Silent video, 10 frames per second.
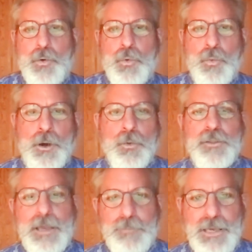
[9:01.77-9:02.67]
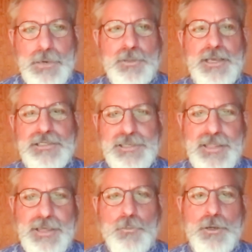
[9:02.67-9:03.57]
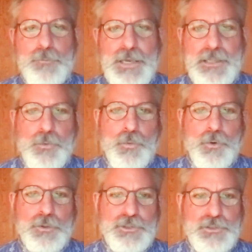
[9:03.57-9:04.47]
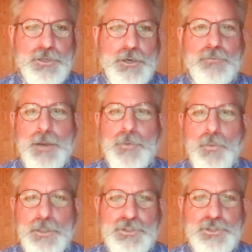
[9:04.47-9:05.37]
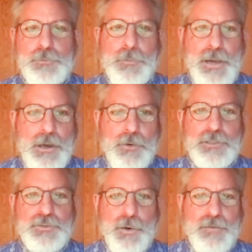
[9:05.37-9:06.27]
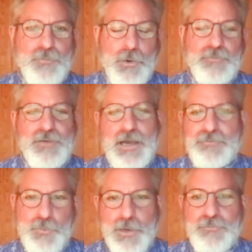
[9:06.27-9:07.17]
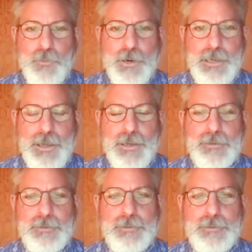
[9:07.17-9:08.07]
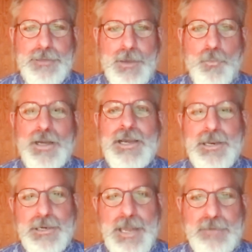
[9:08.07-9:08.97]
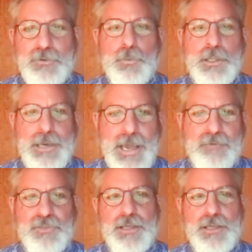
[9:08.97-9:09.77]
Where will they be when they say they want to be the world's, you know, number one superpower in 2045, 2049? And what kind of Navy will it have